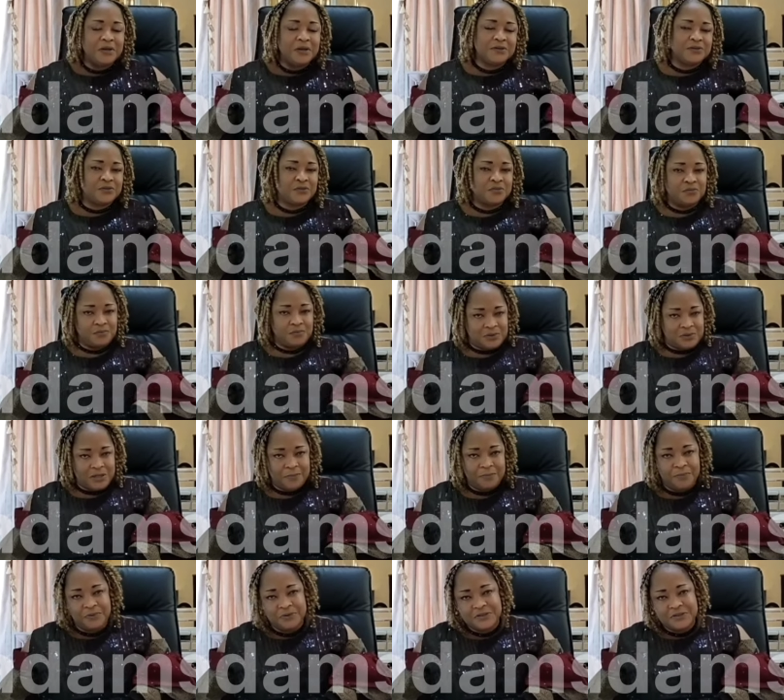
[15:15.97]
back to
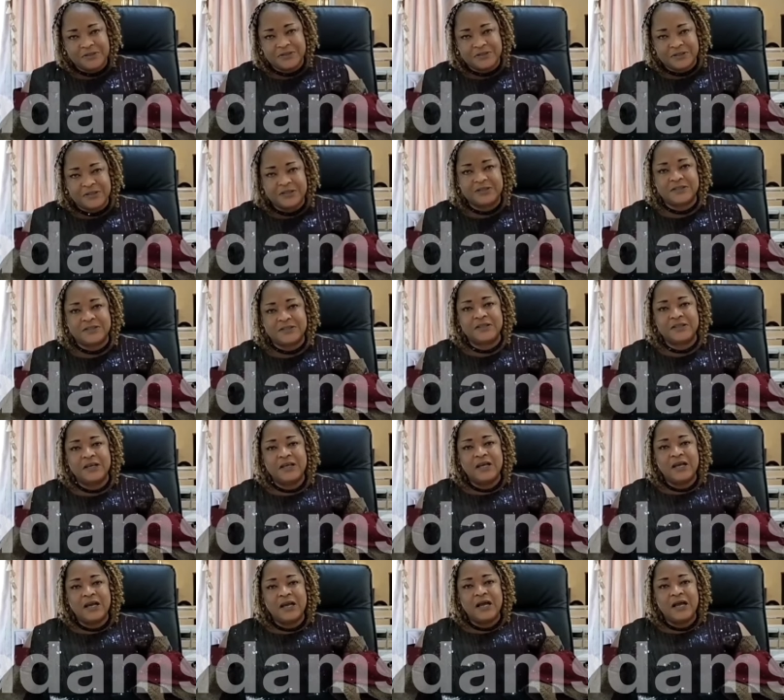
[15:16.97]
the Bonny State
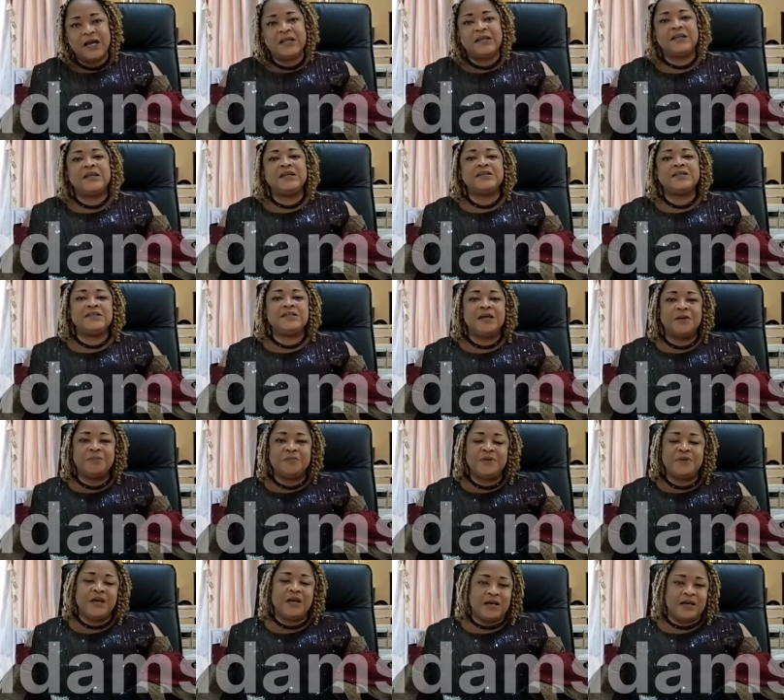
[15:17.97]
wow. and let there
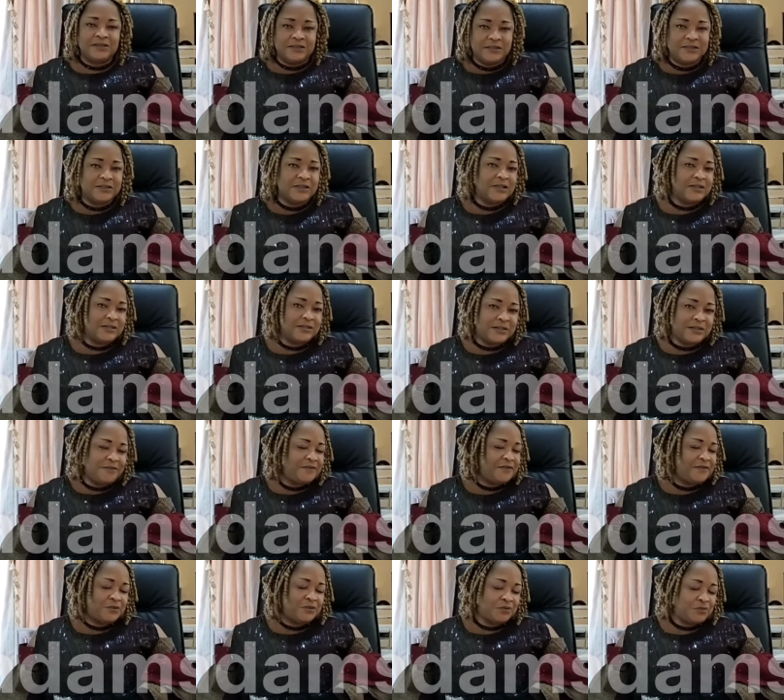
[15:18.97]
be assistance
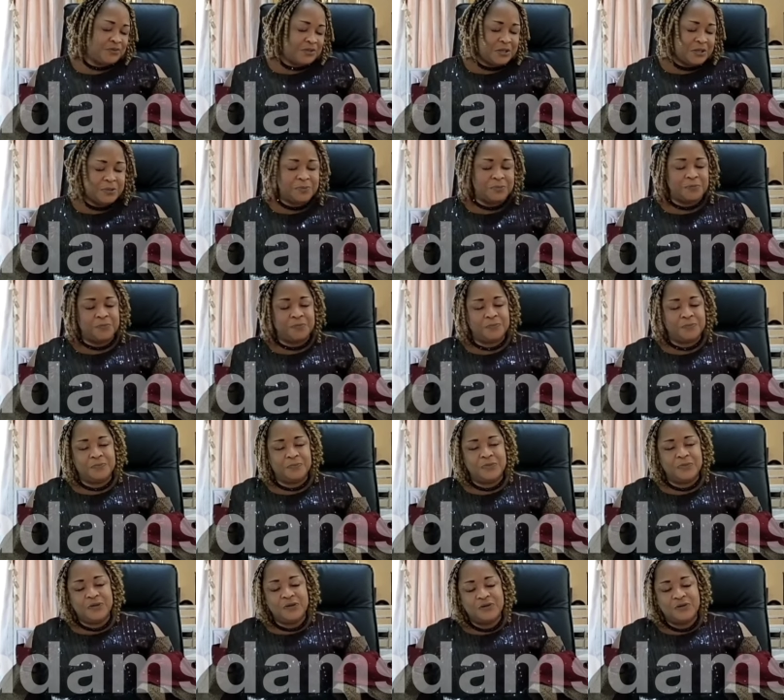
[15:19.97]
given to them.
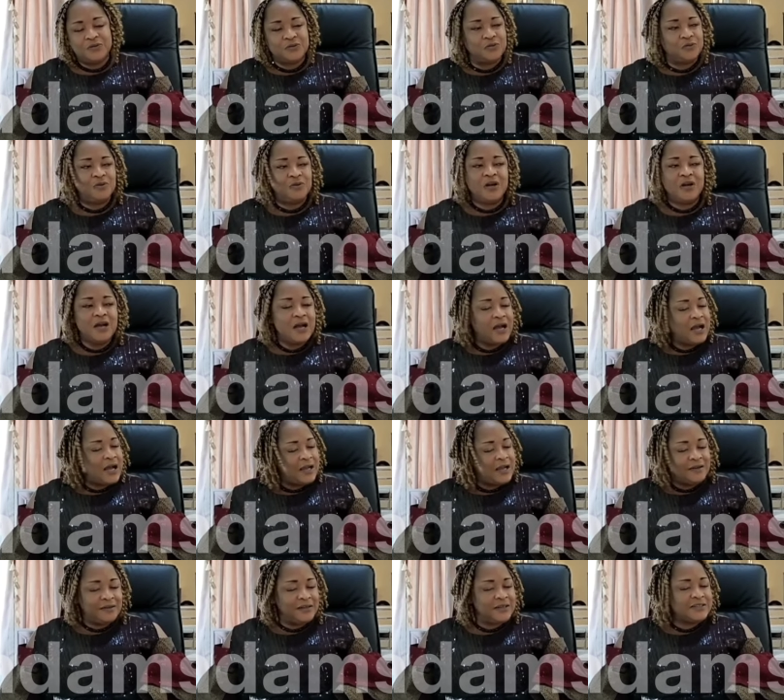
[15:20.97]
So I
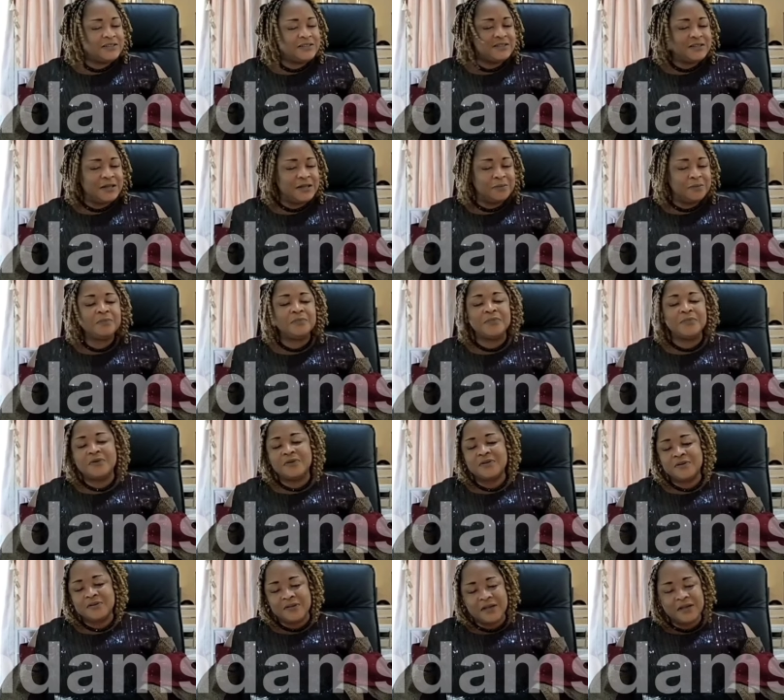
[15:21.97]
rate them
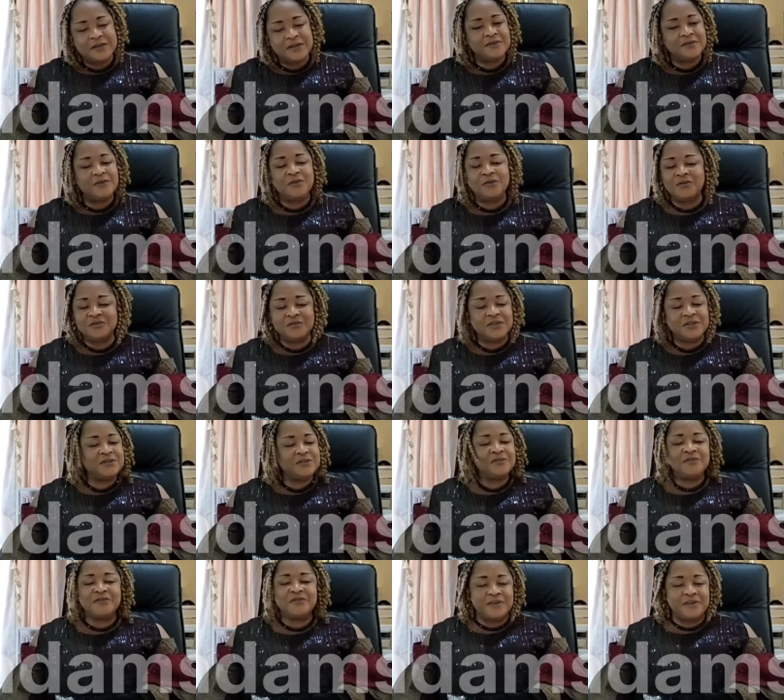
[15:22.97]
10,
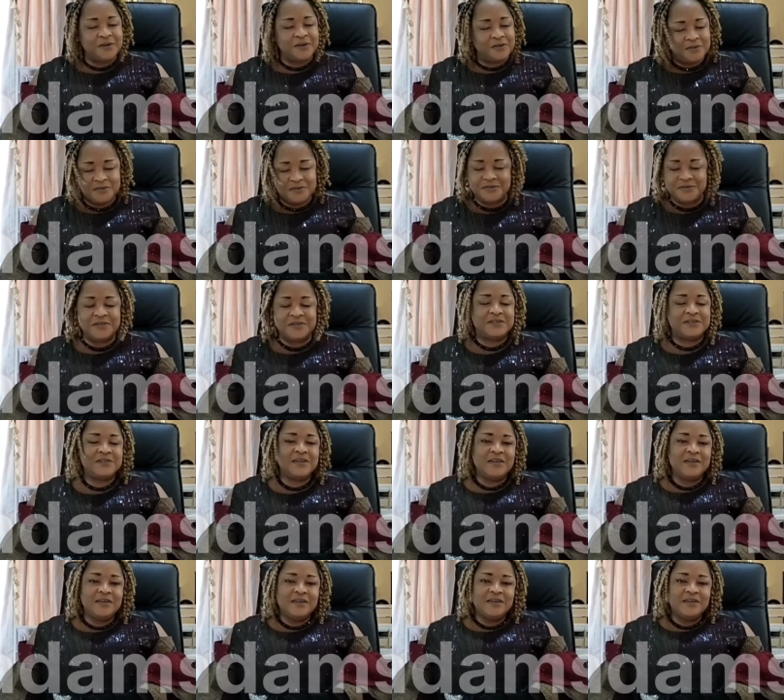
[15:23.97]
100 over 100.
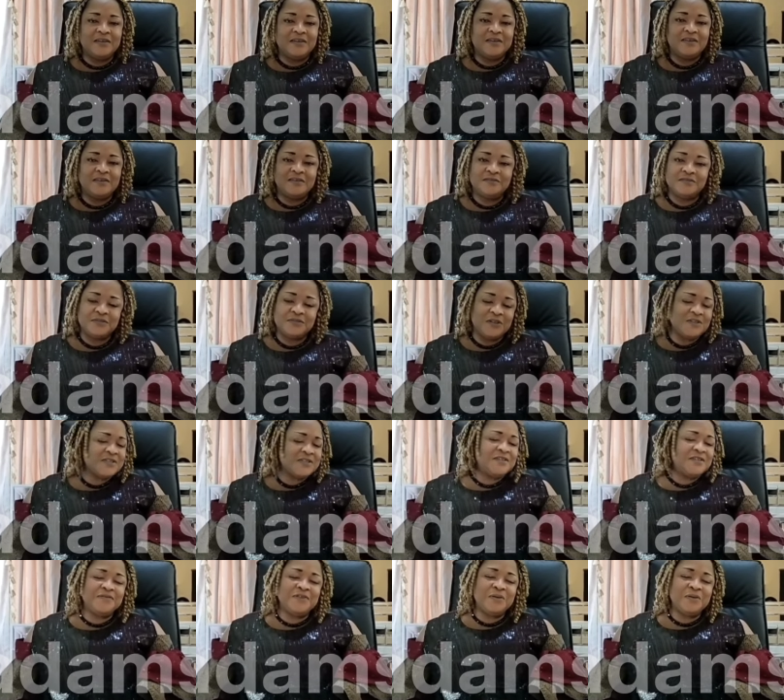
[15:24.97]
Just
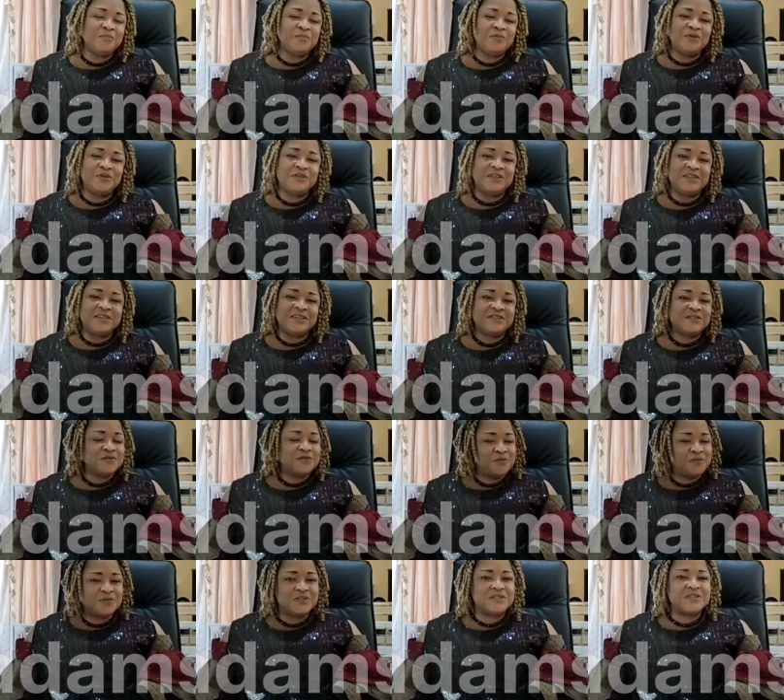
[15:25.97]
give them more days,
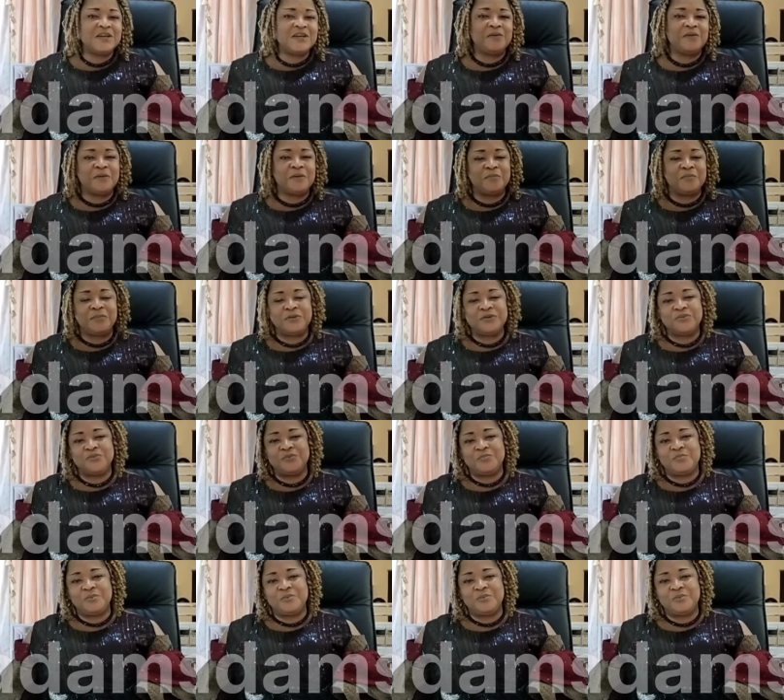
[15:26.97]
you see how money will